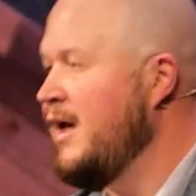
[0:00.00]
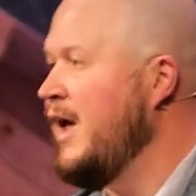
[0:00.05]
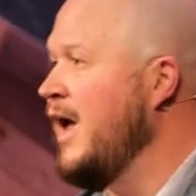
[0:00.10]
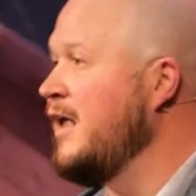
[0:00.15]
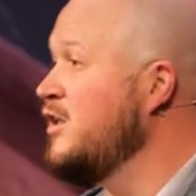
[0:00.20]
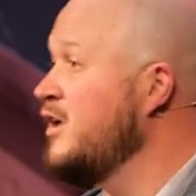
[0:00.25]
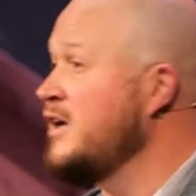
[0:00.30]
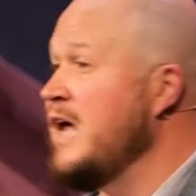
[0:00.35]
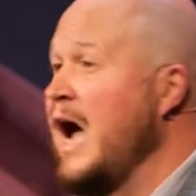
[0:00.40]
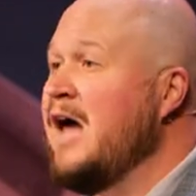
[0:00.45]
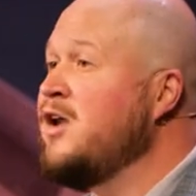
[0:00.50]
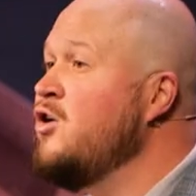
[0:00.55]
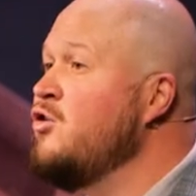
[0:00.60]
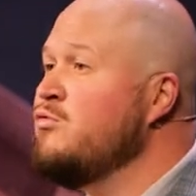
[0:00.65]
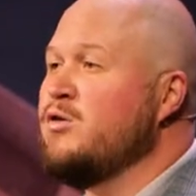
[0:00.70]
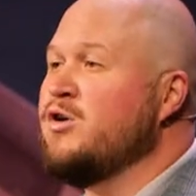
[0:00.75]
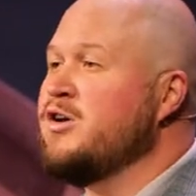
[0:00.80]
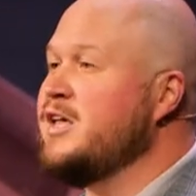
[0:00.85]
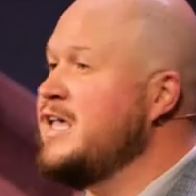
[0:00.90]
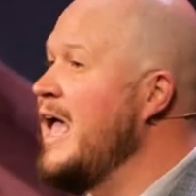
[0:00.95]
And look, I
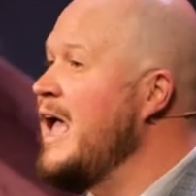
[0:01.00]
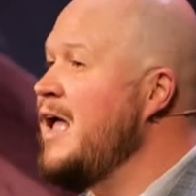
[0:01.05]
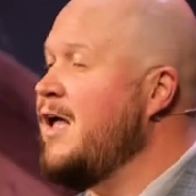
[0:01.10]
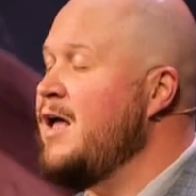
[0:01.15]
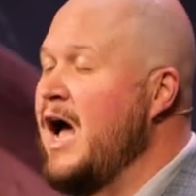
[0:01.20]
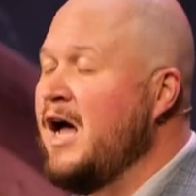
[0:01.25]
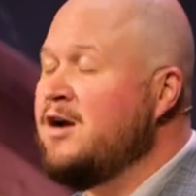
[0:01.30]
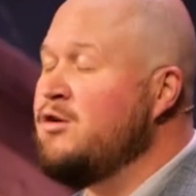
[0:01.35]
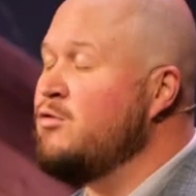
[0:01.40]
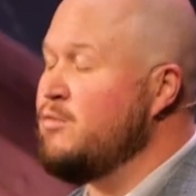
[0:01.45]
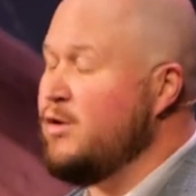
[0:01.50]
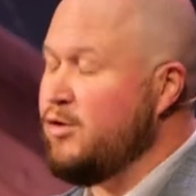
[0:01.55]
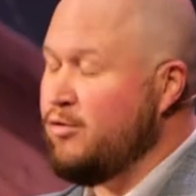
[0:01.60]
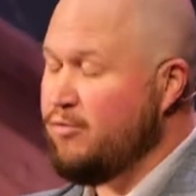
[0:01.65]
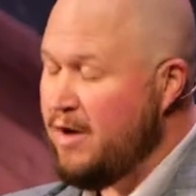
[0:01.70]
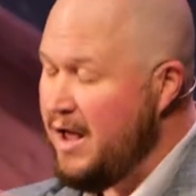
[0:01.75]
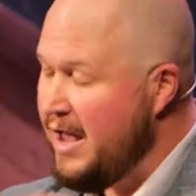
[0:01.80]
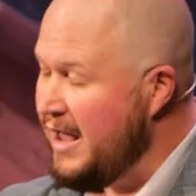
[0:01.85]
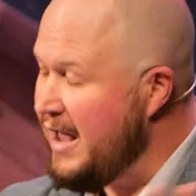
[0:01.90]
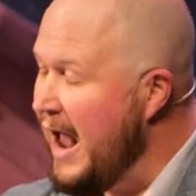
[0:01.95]
don't regret, I don't
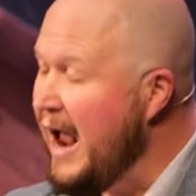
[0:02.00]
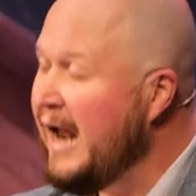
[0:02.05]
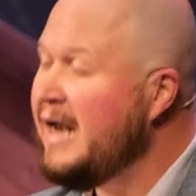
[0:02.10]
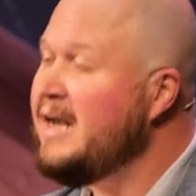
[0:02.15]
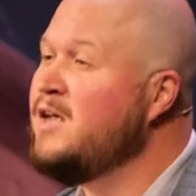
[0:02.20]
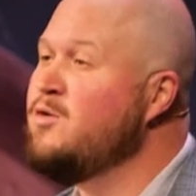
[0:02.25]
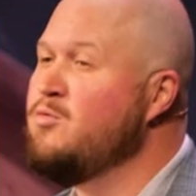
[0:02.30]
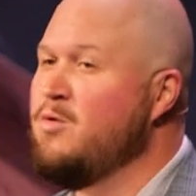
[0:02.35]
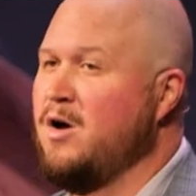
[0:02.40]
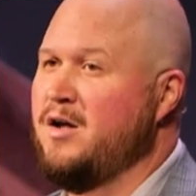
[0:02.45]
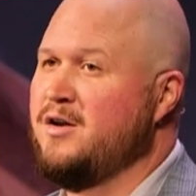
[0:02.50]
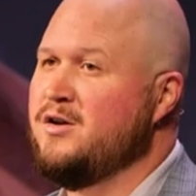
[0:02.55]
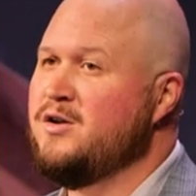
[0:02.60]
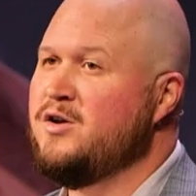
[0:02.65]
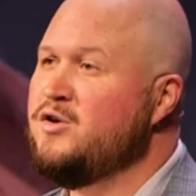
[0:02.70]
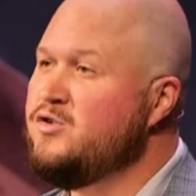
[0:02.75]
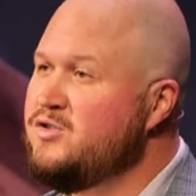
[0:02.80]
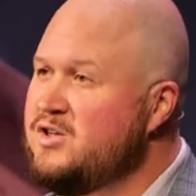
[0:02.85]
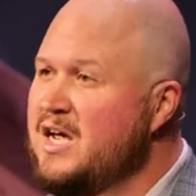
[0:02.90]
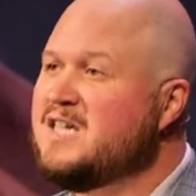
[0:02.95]
regret anyone
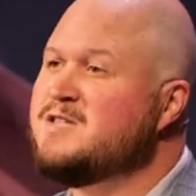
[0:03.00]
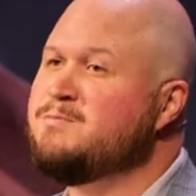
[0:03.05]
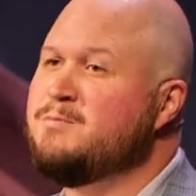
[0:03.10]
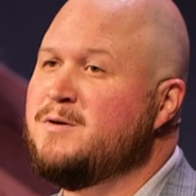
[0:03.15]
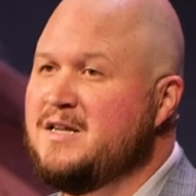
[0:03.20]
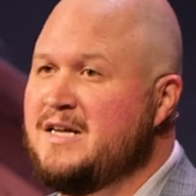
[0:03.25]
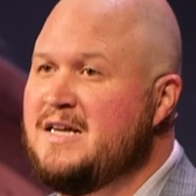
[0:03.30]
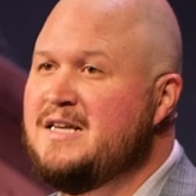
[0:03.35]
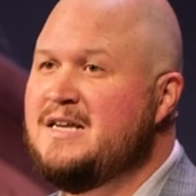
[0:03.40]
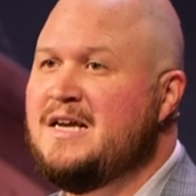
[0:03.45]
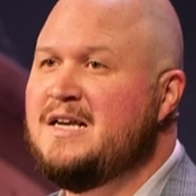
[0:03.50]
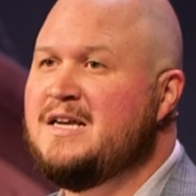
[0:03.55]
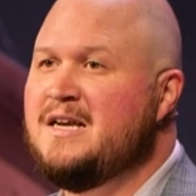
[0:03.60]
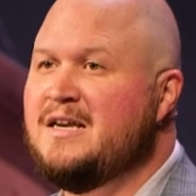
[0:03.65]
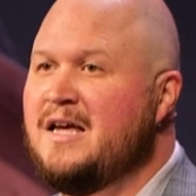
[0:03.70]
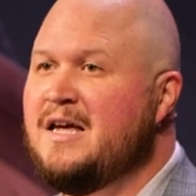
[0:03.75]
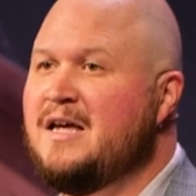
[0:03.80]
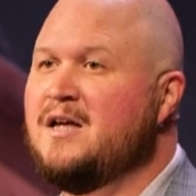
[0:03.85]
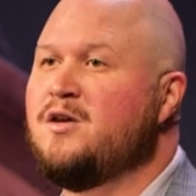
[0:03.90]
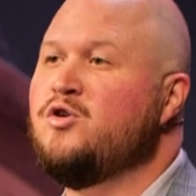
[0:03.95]
who desperately
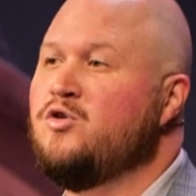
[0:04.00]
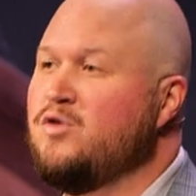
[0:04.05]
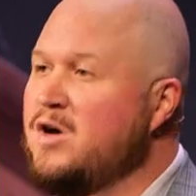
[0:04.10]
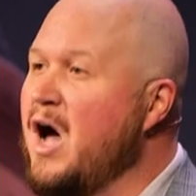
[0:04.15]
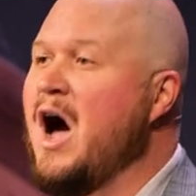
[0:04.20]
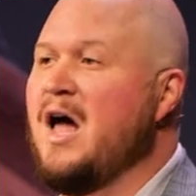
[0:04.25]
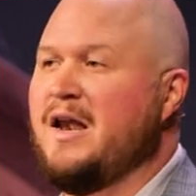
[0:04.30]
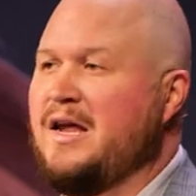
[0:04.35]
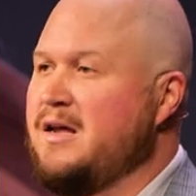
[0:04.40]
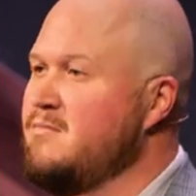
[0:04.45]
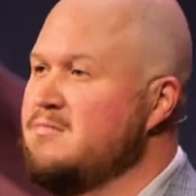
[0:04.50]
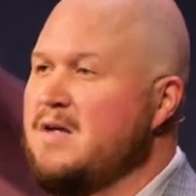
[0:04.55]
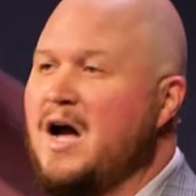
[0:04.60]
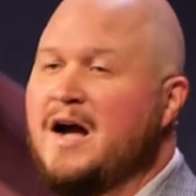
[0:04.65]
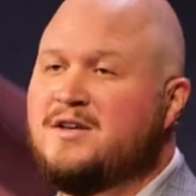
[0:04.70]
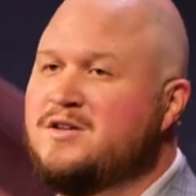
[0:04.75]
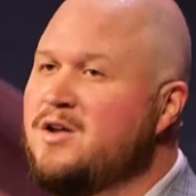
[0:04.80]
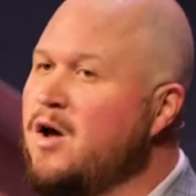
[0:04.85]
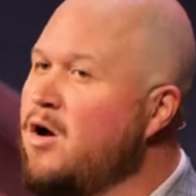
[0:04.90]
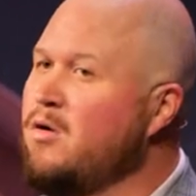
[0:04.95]
needed it who got it.
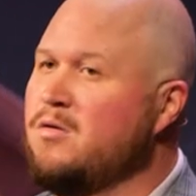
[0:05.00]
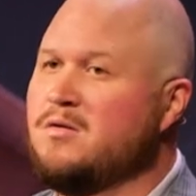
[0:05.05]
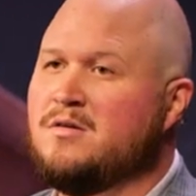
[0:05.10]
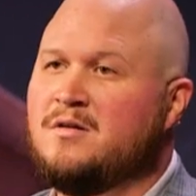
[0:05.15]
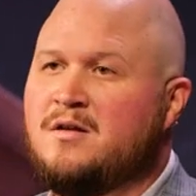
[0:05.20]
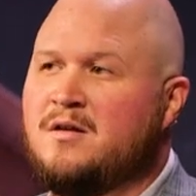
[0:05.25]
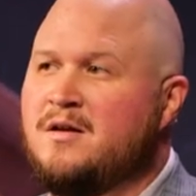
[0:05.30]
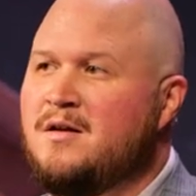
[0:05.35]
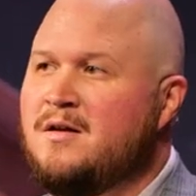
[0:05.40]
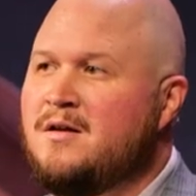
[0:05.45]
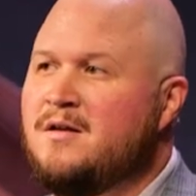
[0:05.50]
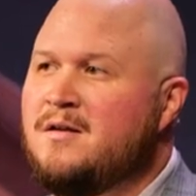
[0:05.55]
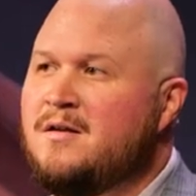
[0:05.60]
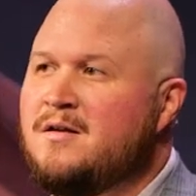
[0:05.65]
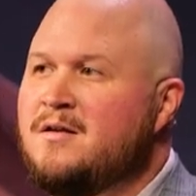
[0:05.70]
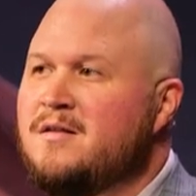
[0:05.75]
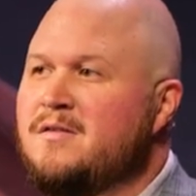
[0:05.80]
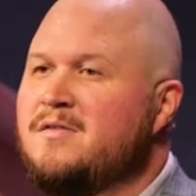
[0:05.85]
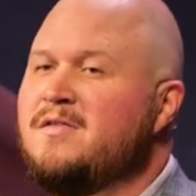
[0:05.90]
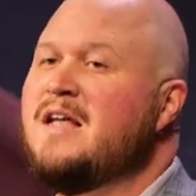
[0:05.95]
I don't.
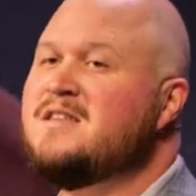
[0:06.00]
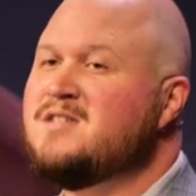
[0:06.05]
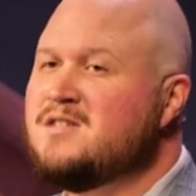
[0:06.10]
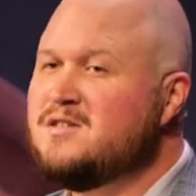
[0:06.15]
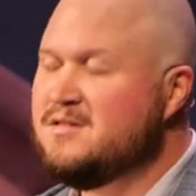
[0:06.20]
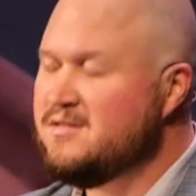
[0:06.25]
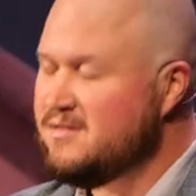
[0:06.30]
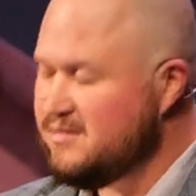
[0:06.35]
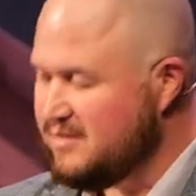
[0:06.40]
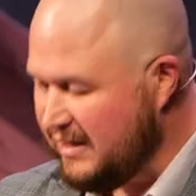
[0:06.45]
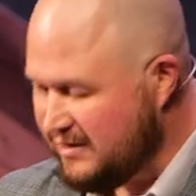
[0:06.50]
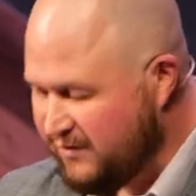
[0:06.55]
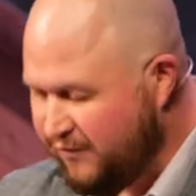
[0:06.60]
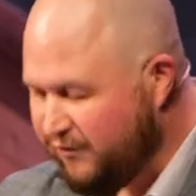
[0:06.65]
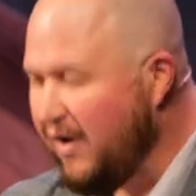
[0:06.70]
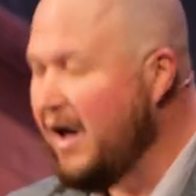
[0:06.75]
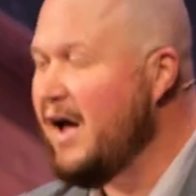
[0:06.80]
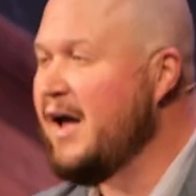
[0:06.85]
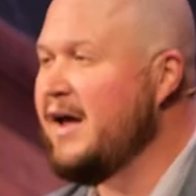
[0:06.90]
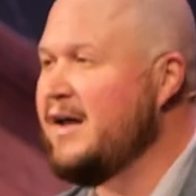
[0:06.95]
That's, that's
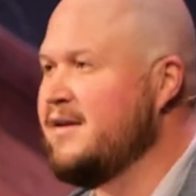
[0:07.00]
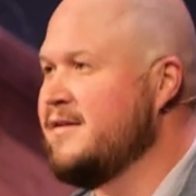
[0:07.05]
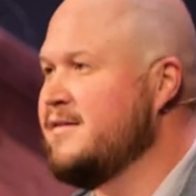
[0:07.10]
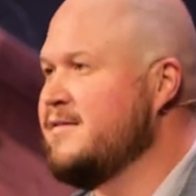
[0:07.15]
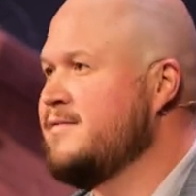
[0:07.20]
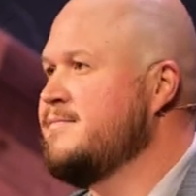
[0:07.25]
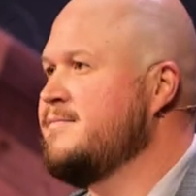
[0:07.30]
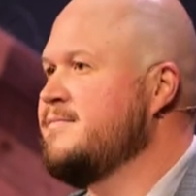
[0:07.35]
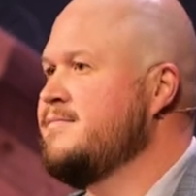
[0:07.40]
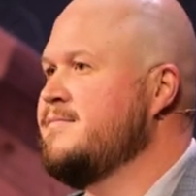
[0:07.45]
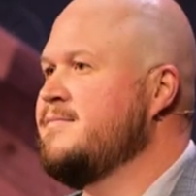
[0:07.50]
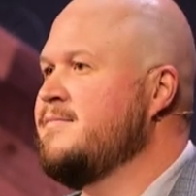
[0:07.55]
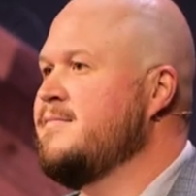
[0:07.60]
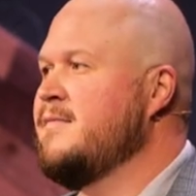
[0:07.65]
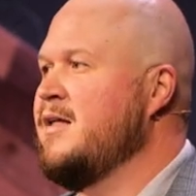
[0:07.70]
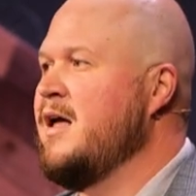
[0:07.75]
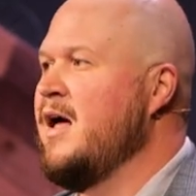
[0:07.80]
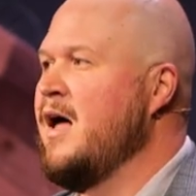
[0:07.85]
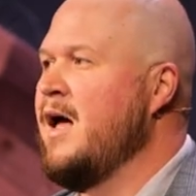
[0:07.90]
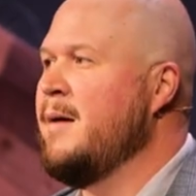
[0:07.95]
fine.
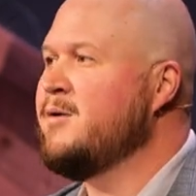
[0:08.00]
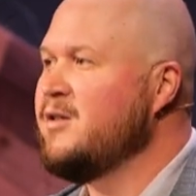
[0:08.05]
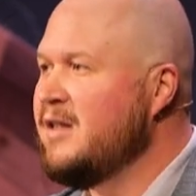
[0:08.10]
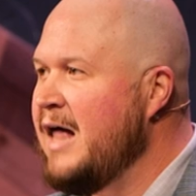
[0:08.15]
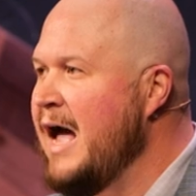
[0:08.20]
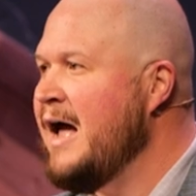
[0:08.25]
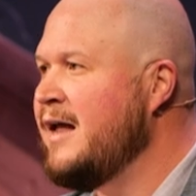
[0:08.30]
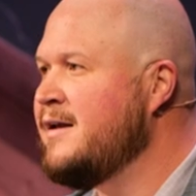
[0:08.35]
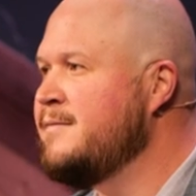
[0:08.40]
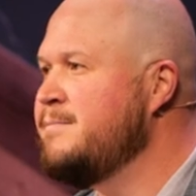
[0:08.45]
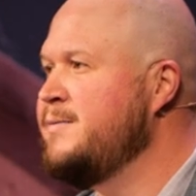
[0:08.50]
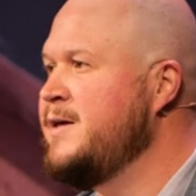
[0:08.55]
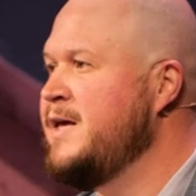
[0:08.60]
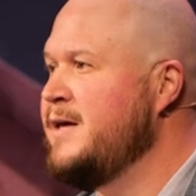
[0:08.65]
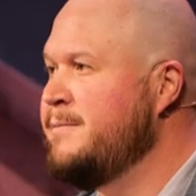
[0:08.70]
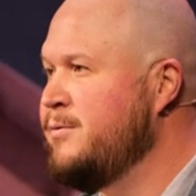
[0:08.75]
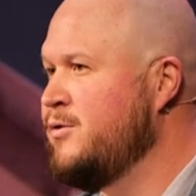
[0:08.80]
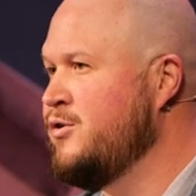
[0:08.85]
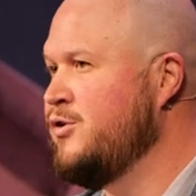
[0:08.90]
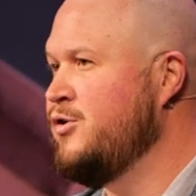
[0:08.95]
I'm glad
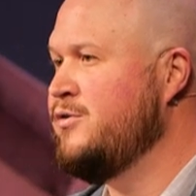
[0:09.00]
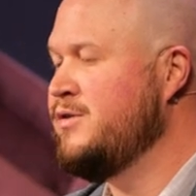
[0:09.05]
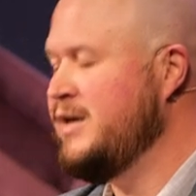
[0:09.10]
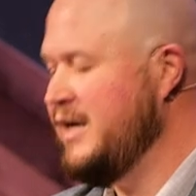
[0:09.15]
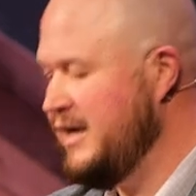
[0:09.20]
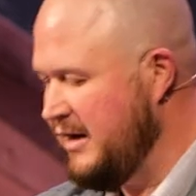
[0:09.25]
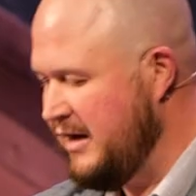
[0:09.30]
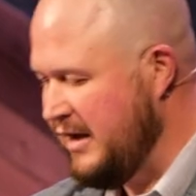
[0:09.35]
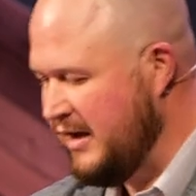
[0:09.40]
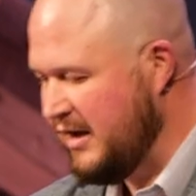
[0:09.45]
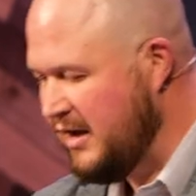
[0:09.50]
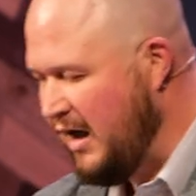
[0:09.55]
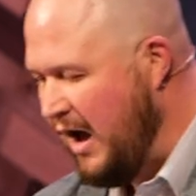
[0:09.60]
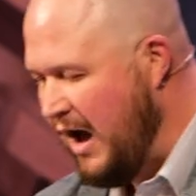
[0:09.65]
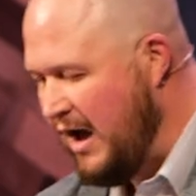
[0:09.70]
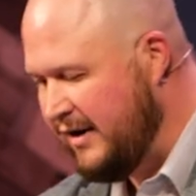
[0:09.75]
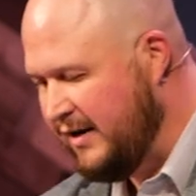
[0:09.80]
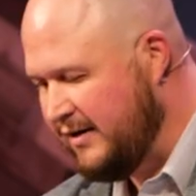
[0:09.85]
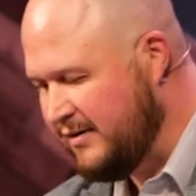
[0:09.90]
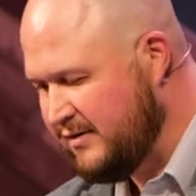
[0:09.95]
people who needed it
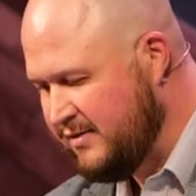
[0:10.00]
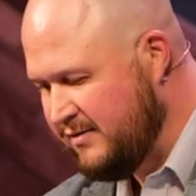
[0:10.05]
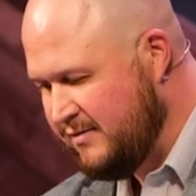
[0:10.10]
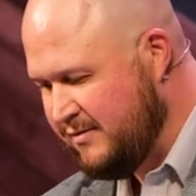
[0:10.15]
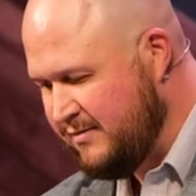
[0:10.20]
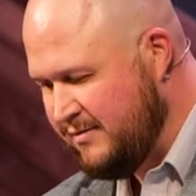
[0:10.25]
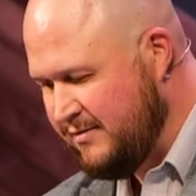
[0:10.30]
got it.